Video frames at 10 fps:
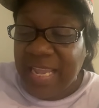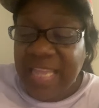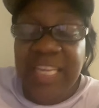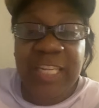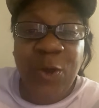
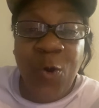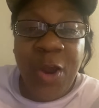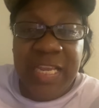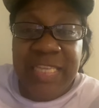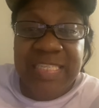The
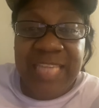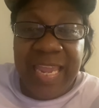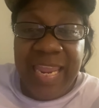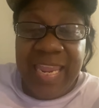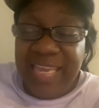Lord is
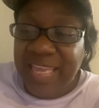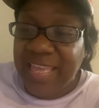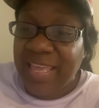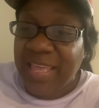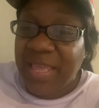saying,
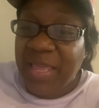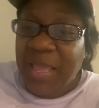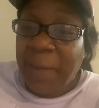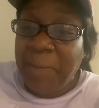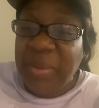
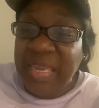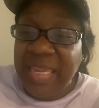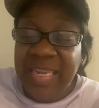be